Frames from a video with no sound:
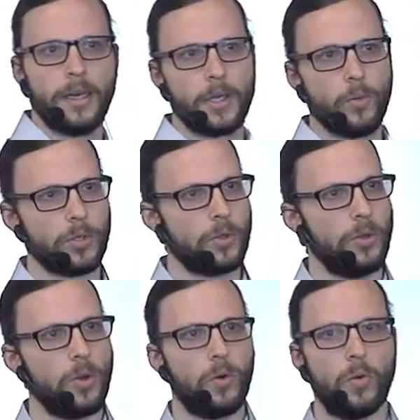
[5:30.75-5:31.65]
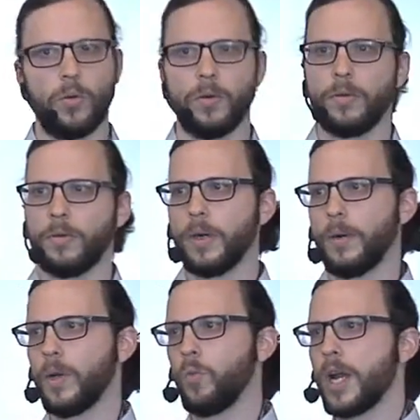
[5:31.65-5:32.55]
and you want to know,
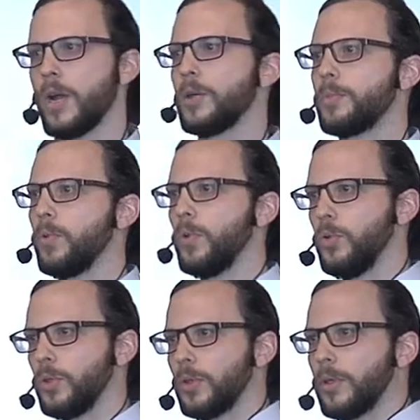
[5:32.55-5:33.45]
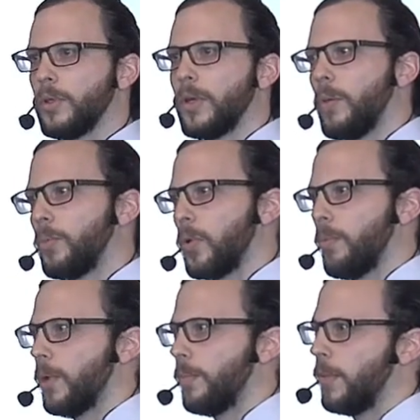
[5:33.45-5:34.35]
I mean, where is pollution a
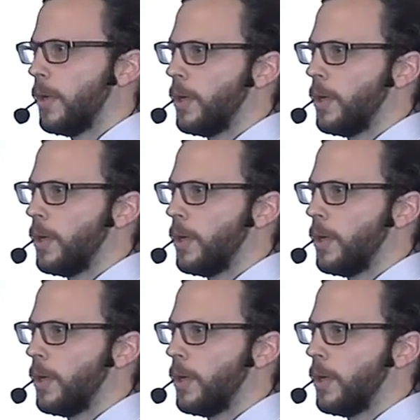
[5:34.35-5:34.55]
problem?